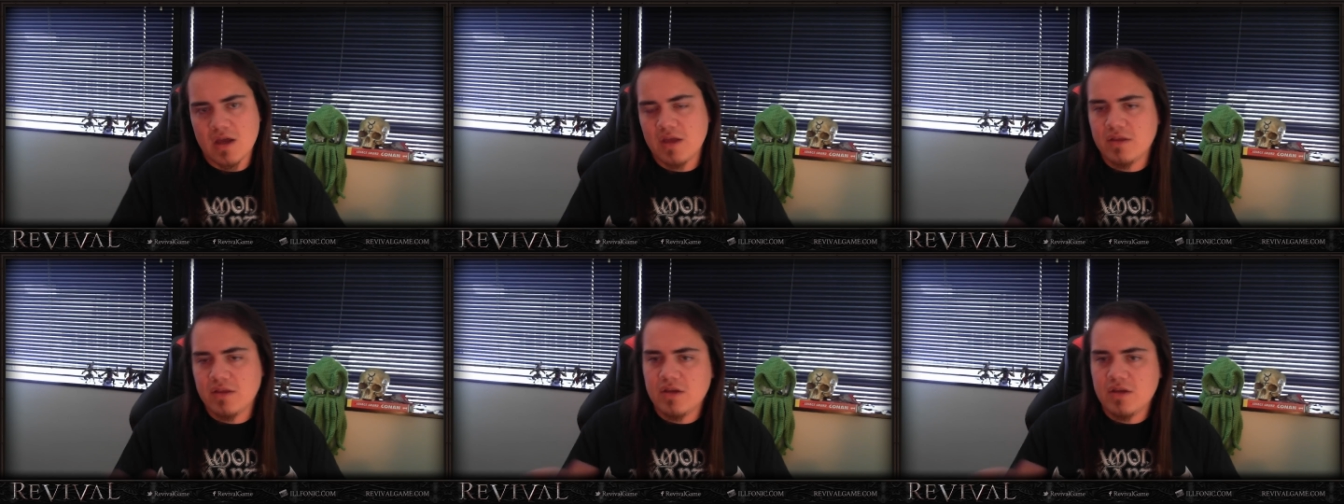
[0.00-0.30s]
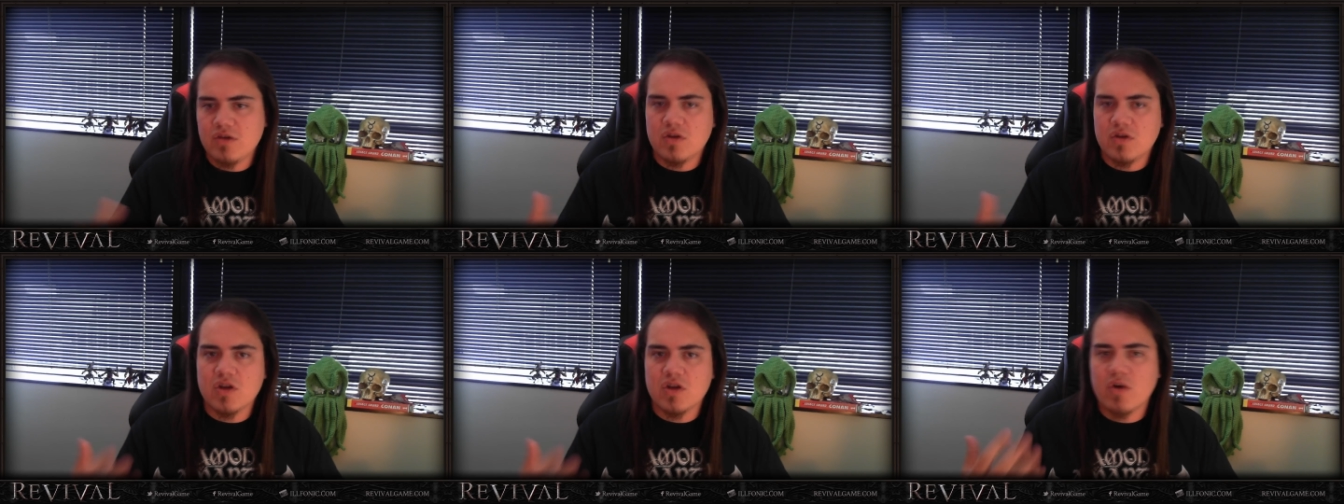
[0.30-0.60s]
and
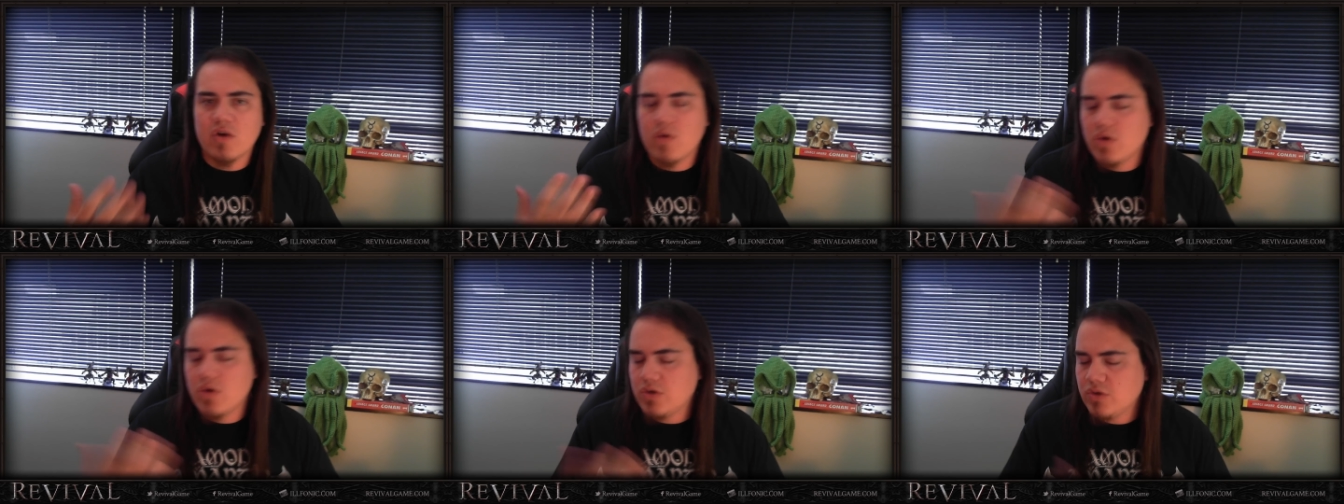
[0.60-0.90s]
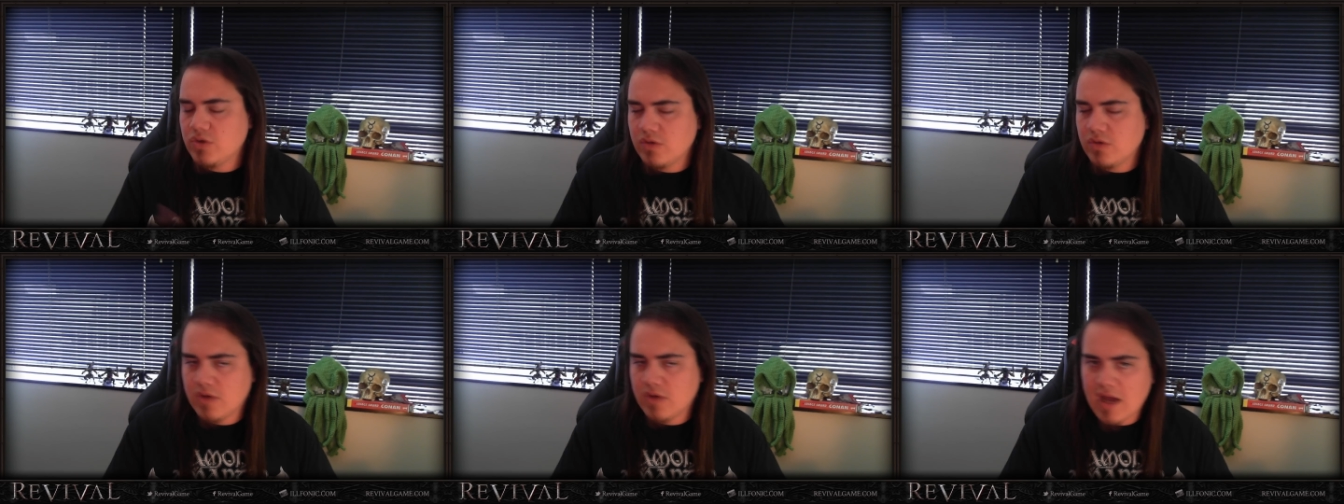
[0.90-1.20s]
then you can go
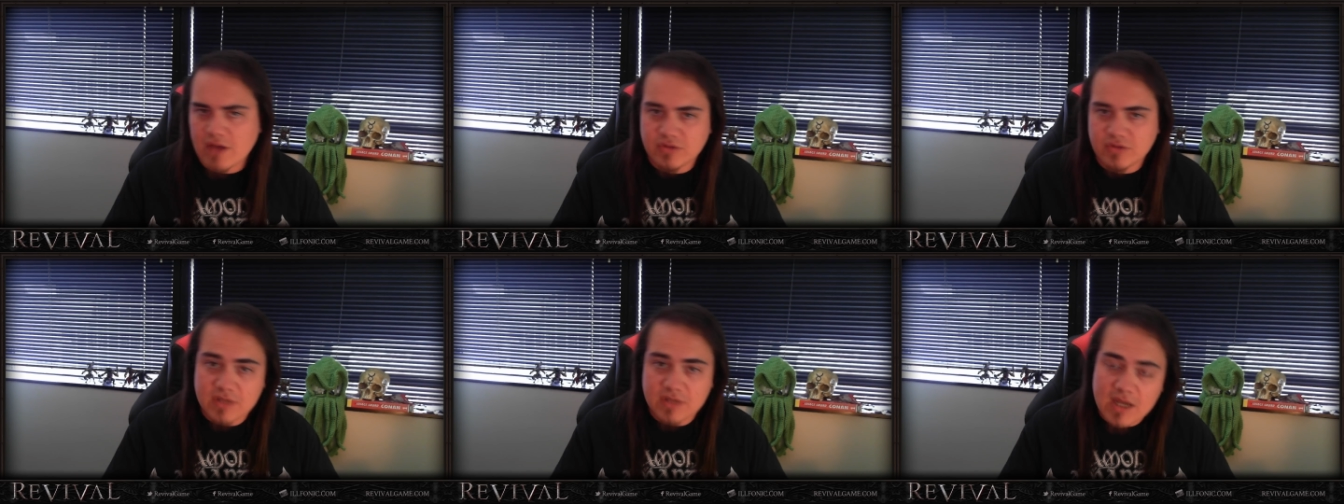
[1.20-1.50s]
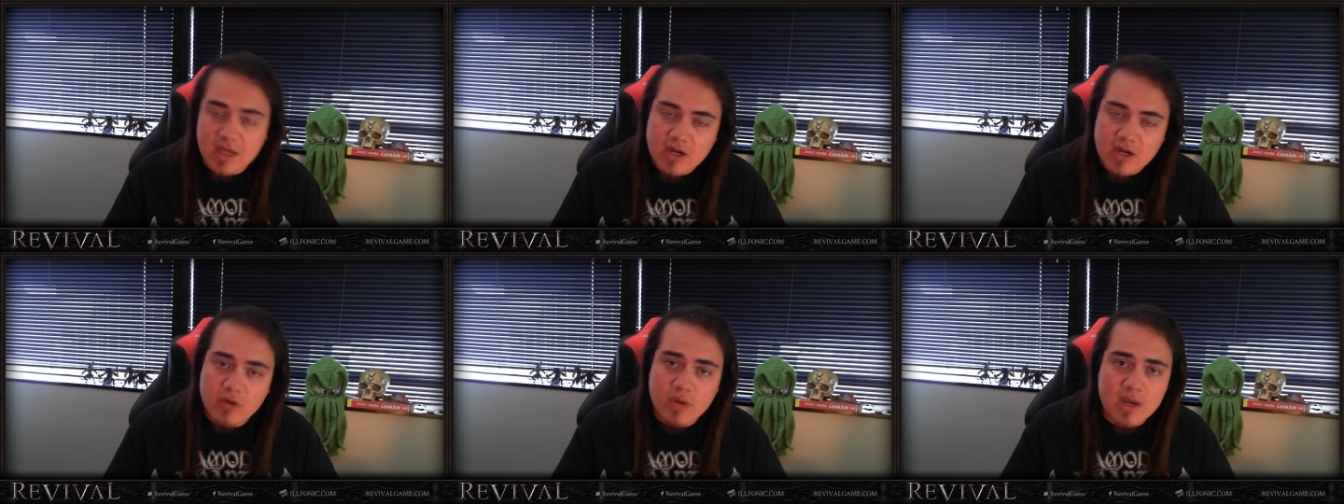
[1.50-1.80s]
into a house
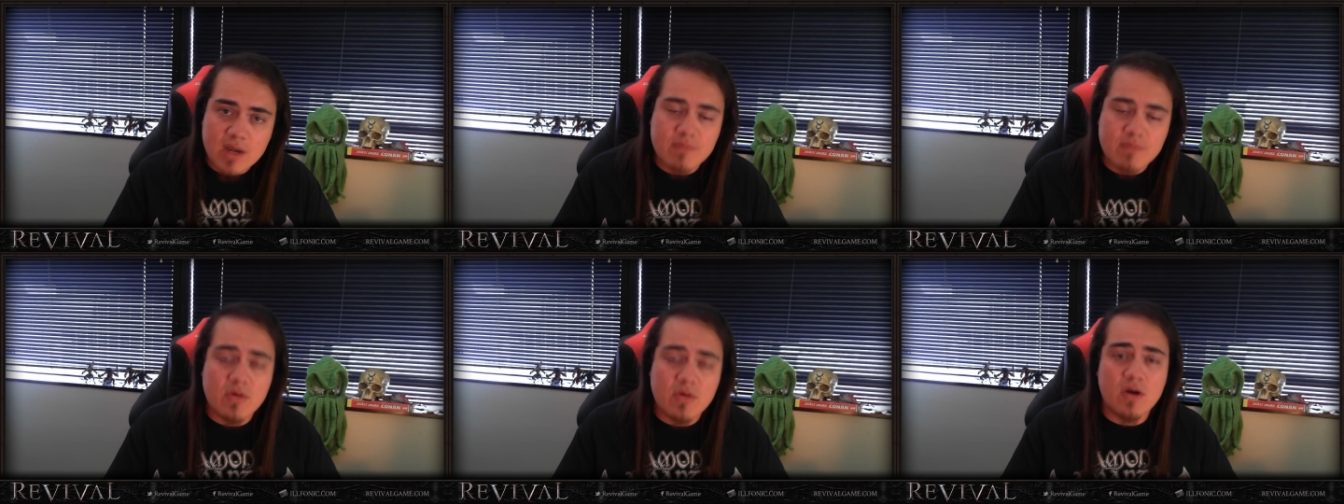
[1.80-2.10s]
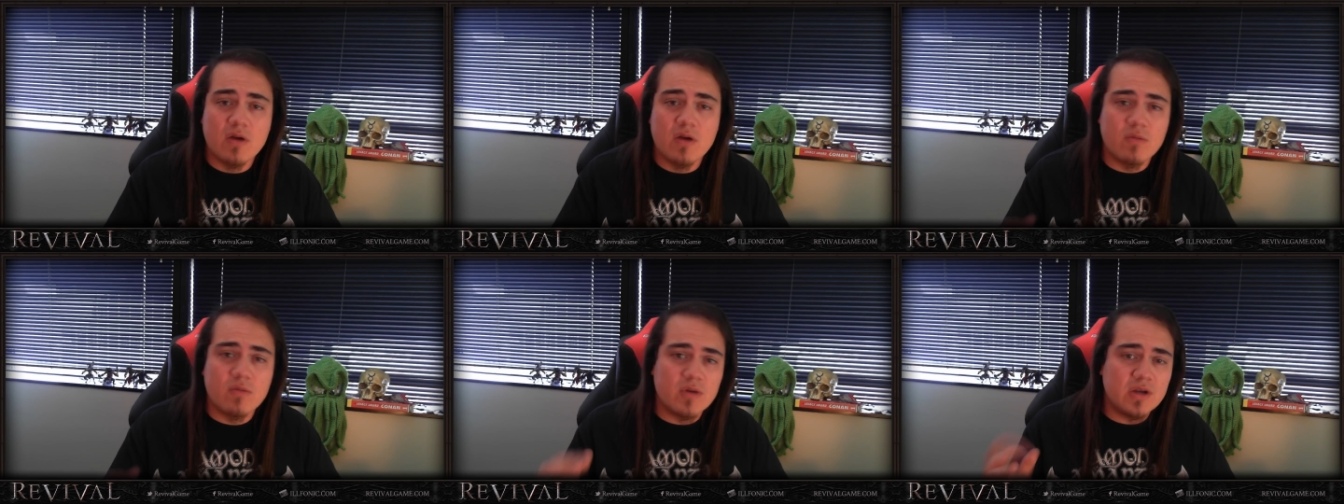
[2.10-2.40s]
decorate
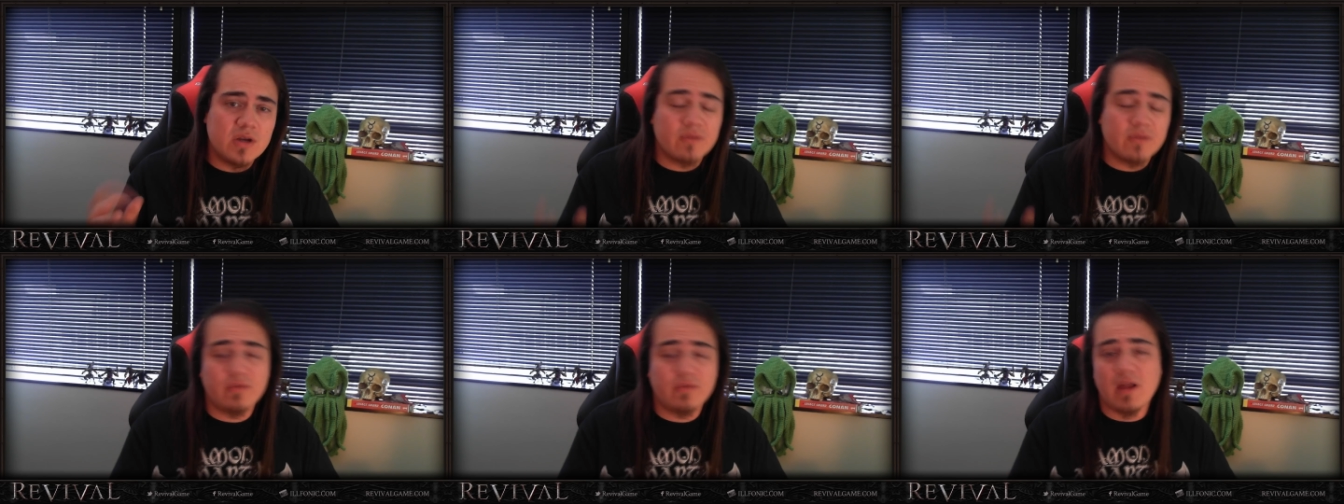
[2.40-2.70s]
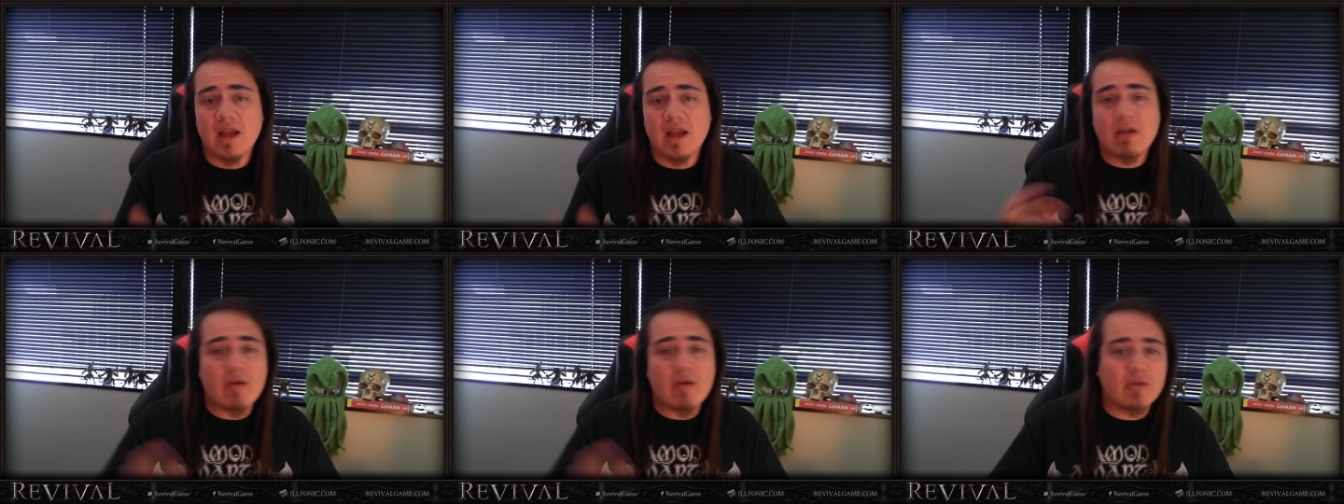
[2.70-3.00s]
mode where you're
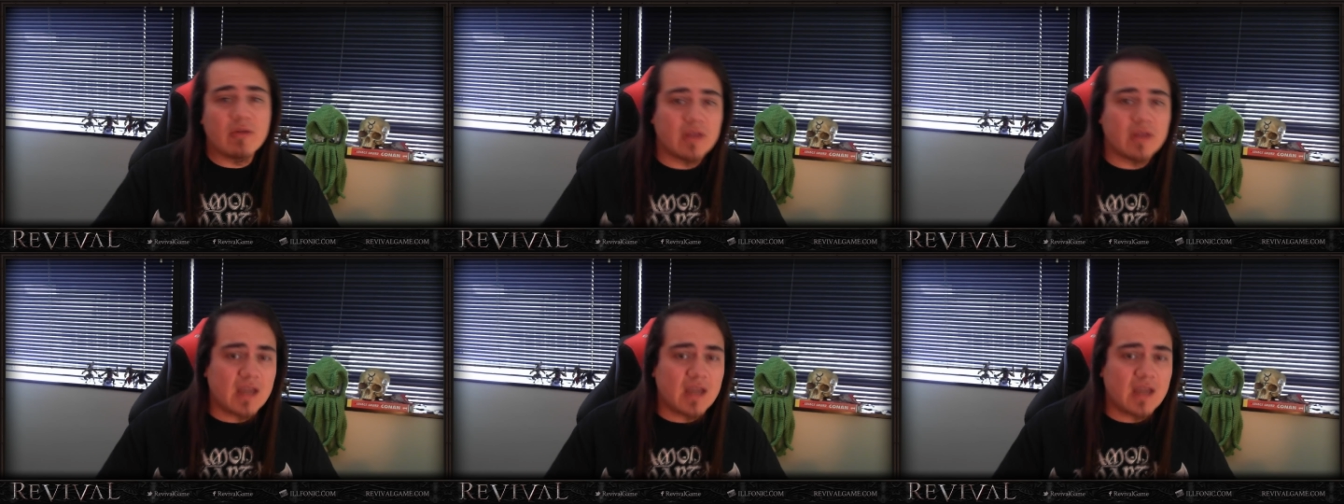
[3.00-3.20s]
flying around